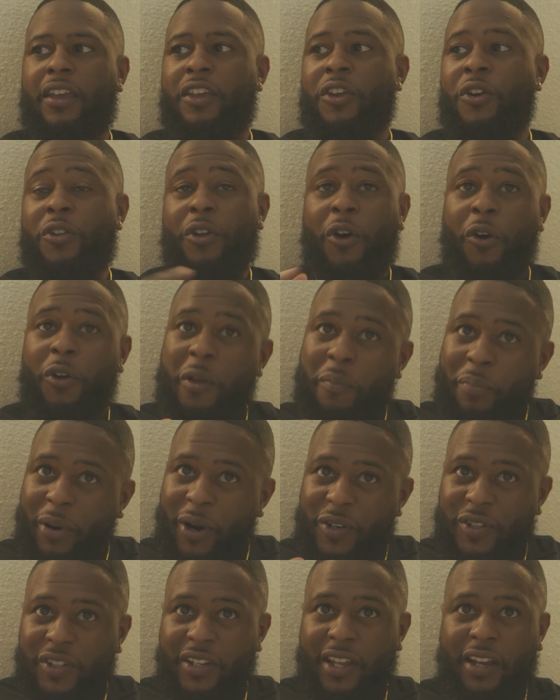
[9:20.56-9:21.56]
you're the only
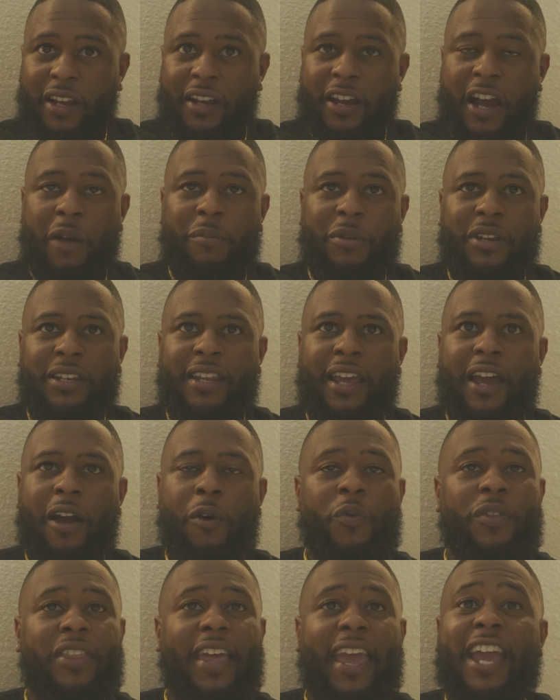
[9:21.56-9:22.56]
person that can calm me
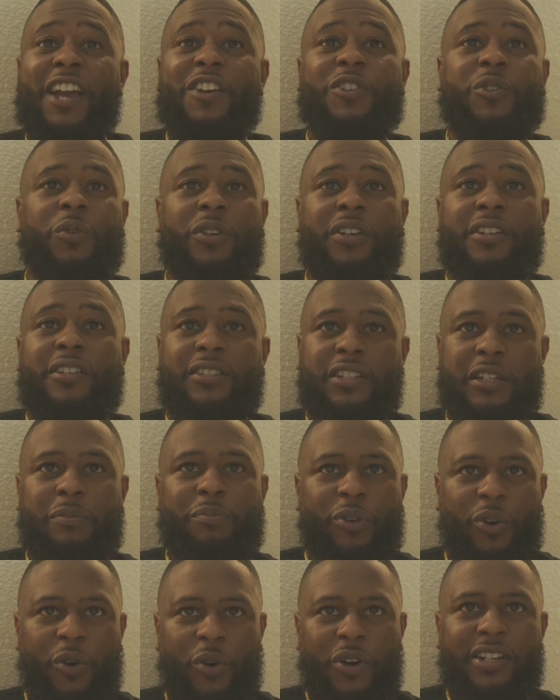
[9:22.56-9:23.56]
down with answering a
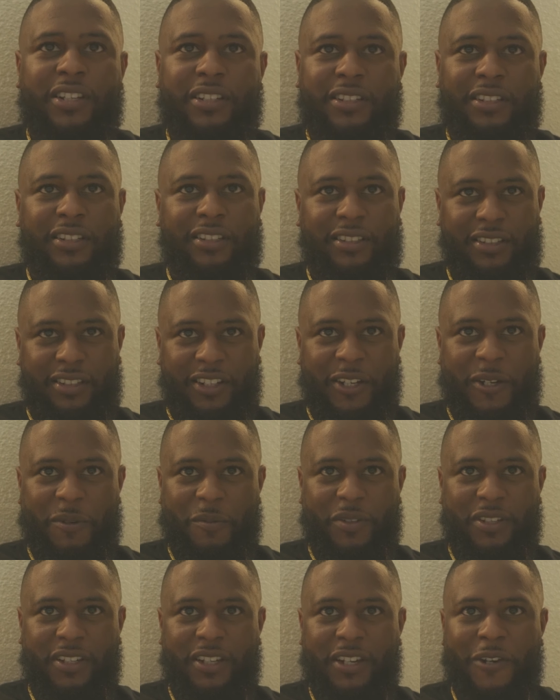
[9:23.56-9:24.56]
simple question. You know what
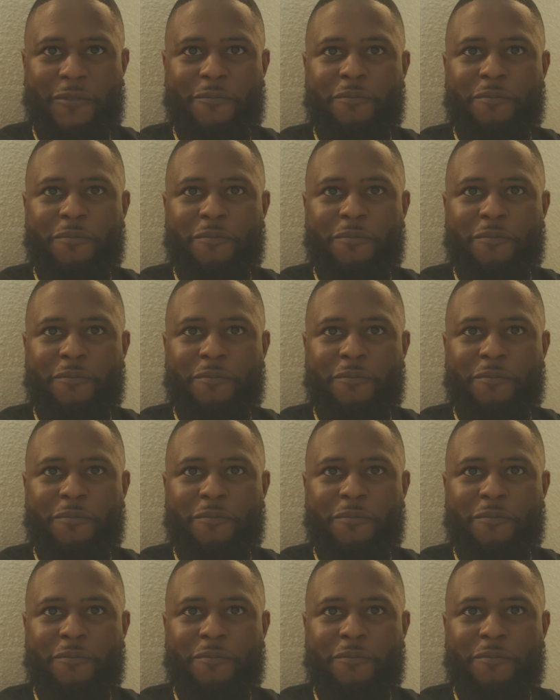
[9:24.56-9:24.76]
I'm saying?